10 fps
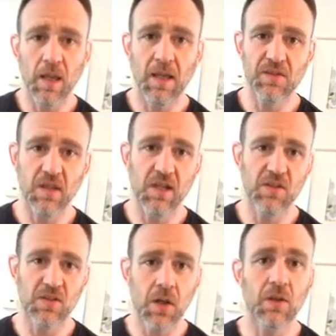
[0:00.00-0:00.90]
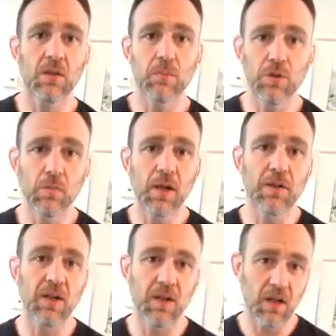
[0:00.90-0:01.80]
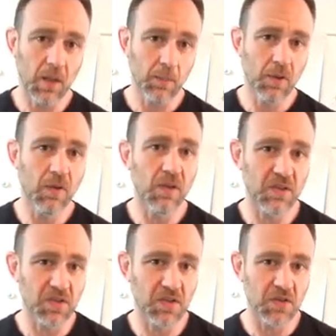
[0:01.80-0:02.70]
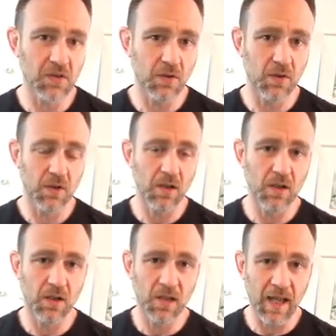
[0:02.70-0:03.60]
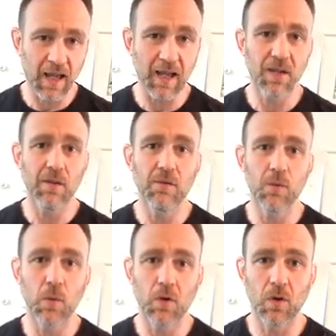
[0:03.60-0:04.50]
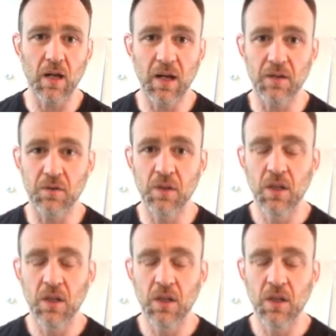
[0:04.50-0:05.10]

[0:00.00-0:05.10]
As a solid blue belt and up, this is a hack for how to